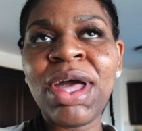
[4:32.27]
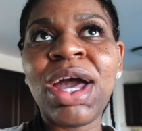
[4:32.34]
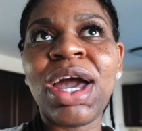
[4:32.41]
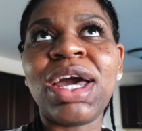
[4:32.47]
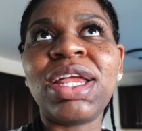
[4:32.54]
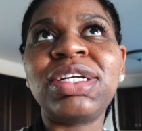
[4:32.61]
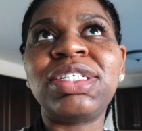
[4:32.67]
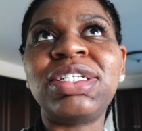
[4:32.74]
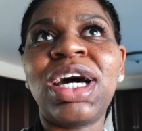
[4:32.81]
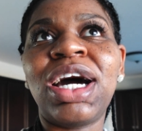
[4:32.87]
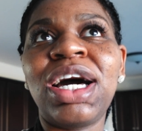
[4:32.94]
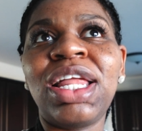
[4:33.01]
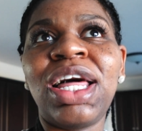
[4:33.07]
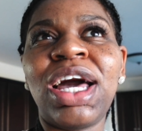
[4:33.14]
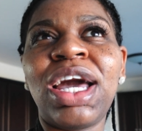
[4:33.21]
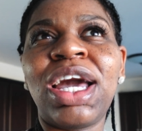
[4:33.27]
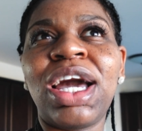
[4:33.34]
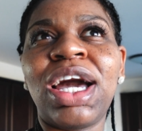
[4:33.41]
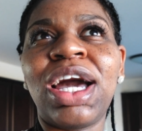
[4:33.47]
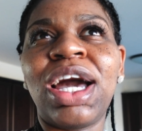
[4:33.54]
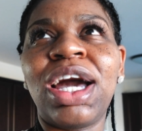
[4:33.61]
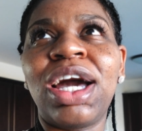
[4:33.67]
And it's not like
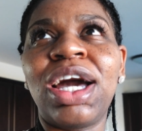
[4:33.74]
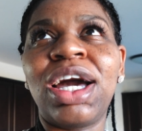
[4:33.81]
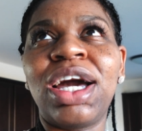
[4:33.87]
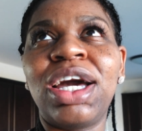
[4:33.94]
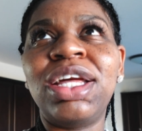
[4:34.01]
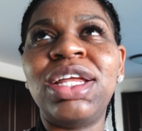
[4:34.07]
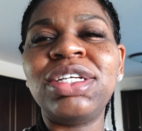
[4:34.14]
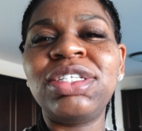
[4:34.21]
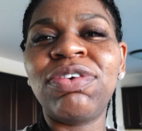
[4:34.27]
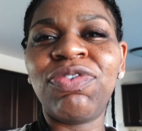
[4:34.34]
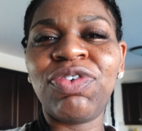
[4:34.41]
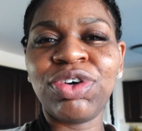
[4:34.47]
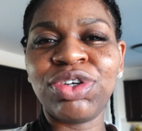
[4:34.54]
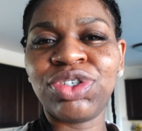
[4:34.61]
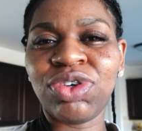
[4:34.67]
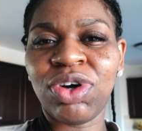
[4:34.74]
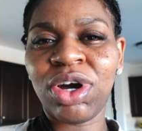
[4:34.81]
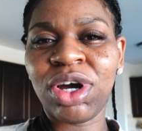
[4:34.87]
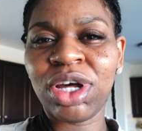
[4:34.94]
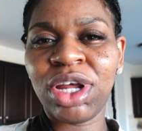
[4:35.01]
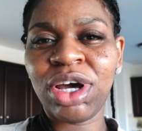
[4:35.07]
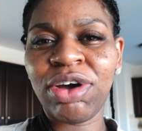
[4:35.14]
it doesn't feel
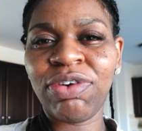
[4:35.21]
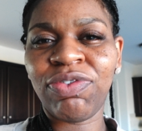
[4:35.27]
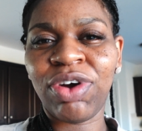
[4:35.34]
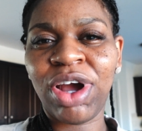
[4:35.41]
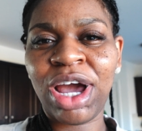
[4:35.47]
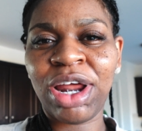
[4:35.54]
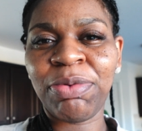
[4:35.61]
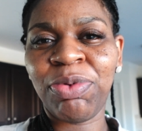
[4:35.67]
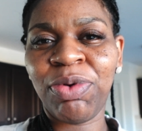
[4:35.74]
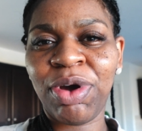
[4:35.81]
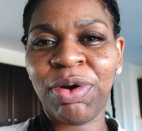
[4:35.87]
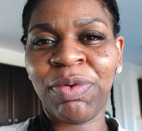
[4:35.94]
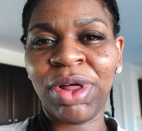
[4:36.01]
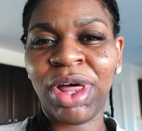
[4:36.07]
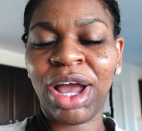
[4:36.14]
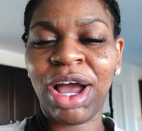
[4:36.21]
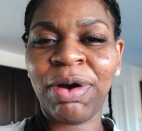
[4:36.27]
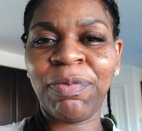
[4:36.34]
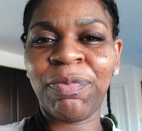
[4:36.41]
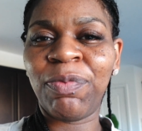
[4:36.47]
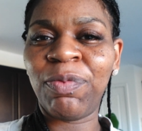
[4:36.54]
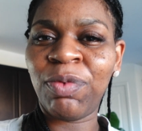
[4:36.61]
strong enough or at a point where like
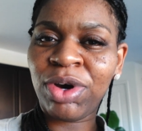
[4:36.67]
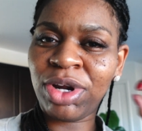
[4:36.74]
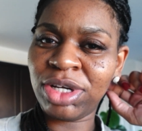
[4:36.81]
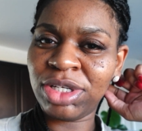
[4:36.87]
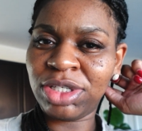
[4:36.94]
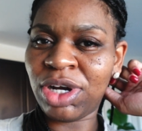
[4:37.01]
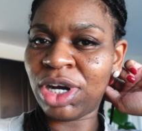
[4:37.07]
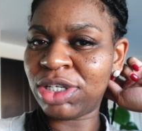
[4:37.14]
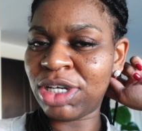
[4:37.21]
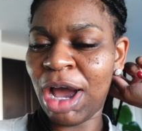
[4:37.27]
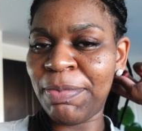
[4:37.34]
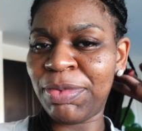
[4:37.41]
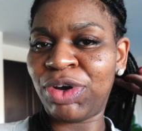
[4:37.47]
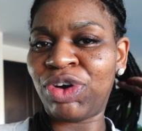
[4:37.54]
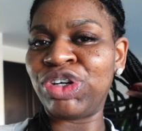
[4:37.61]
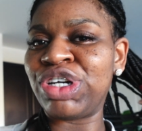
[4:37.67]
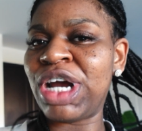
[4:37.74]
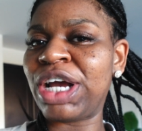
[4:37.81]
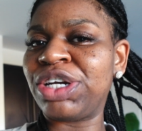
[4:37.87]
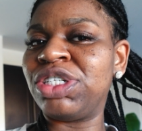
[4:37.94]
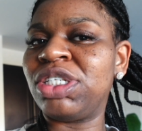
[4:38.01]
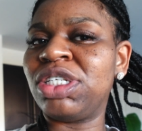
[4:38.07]
I want to start timing the
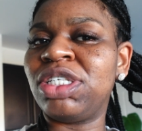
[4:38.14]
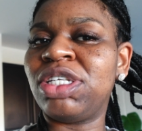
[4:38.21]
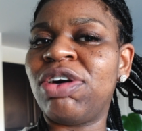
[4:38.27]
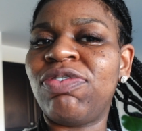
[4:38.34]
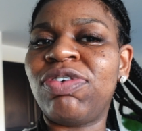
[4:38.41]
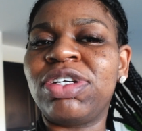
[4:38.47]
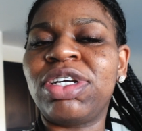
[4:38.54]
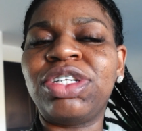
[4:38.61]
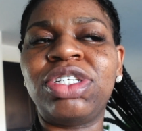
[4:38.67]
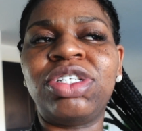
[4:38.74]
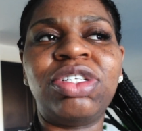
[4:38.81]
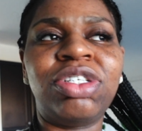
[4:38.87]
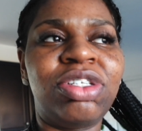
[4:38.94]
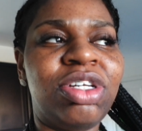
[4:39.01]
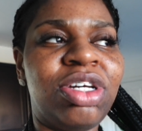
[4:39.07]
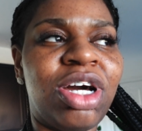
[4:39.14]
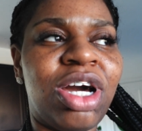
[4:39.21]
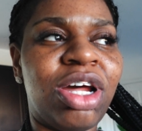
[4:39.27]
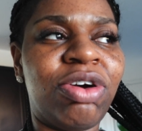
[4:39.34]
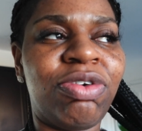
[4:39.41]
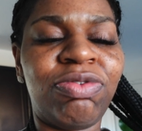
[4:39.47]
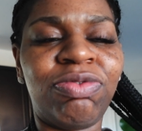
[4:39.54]
contractions and stuff because
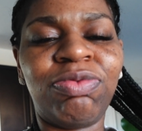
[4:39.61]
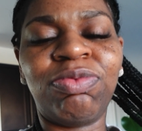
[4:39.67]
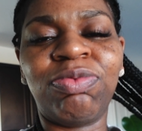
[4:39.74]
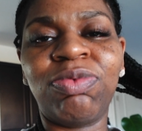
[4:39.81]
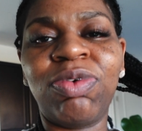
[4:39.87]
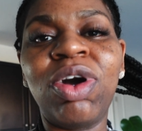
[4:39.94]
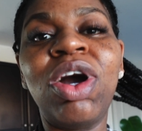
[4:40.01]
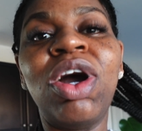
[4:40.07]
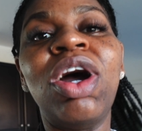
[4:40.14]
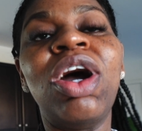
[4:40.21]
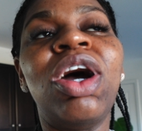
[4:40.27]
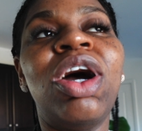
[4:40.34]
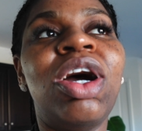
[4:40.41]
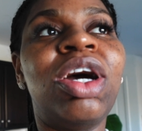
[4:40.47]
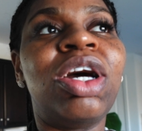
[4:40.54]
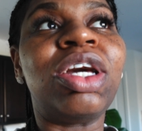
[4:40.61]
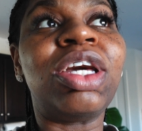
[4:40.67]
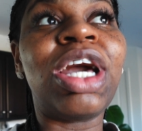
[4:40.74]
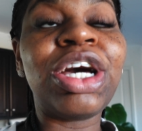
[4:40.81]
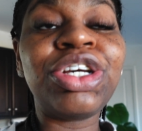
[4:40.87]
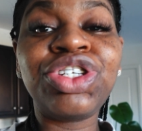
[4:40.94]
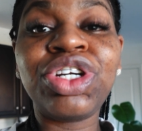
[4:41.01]
I don't.
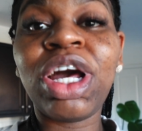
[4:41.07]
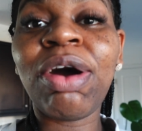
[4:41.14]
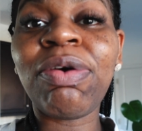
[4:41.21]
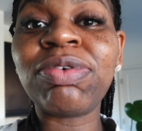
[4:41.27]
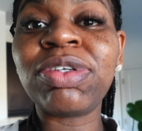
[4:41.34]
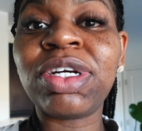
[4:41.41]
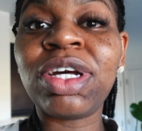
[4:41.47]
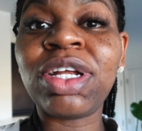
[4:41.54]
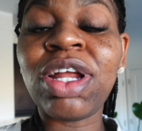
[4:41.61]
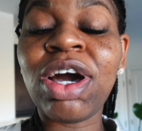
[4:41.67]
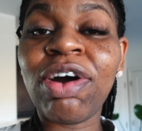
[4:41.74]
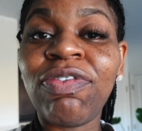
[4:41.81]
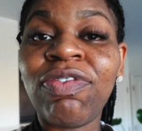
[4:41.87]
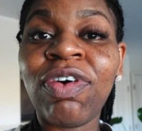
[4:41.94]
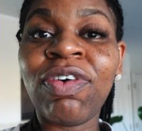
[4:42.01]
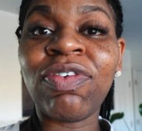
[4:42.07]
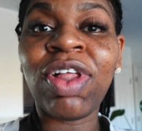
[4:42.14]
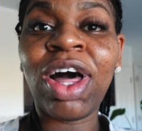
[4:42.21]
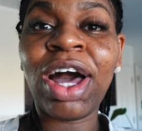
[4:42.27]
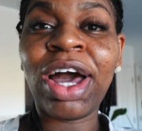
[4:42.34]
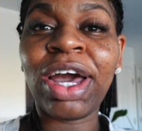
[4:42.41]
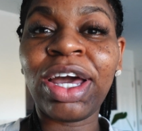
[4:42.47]
Yesterday I was at enough of
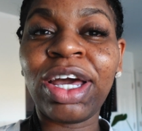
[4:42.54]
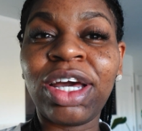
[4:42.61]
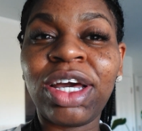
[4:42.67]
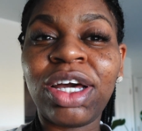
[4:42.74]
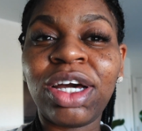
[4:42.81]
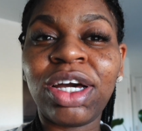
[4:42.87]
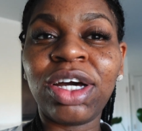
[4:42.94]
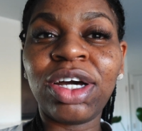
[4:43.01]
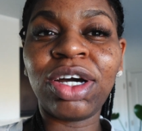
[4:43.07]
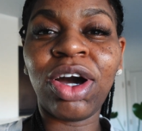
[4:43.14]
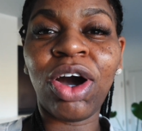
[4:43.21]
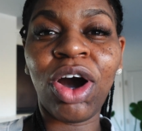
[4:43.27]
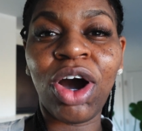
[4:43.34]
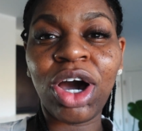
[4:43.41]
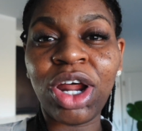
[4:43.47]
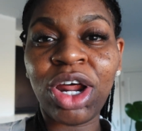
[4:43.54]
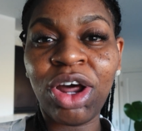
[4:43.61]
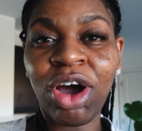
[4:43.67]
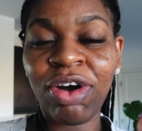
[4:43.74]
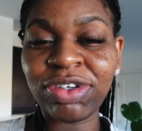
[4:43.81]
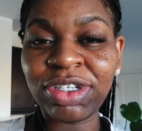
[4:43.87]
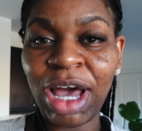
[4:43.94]
like on and
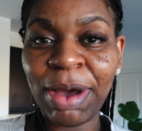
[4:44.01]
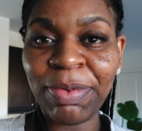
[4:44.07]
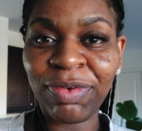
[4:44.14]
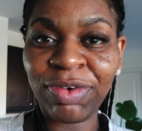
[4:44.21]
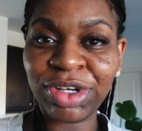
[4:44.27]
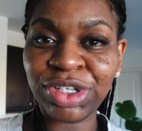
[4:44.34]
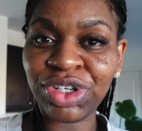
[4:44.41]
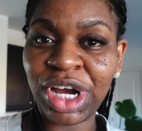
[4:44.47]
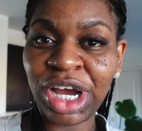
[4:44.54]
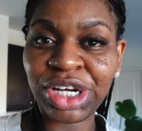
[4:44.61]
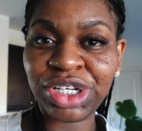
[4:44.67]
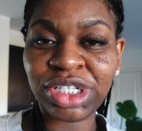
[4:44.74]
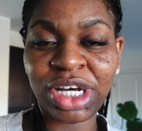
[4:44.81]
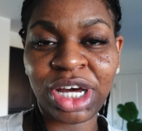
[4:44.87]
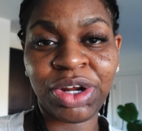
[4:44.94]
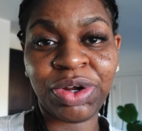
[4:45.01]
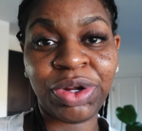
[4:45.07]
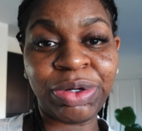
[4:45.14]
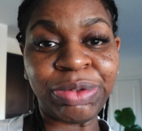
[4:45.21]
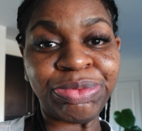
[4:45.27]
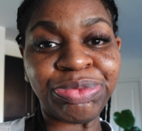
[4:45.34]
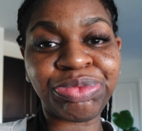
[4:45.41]
off type of contractions. I don't know.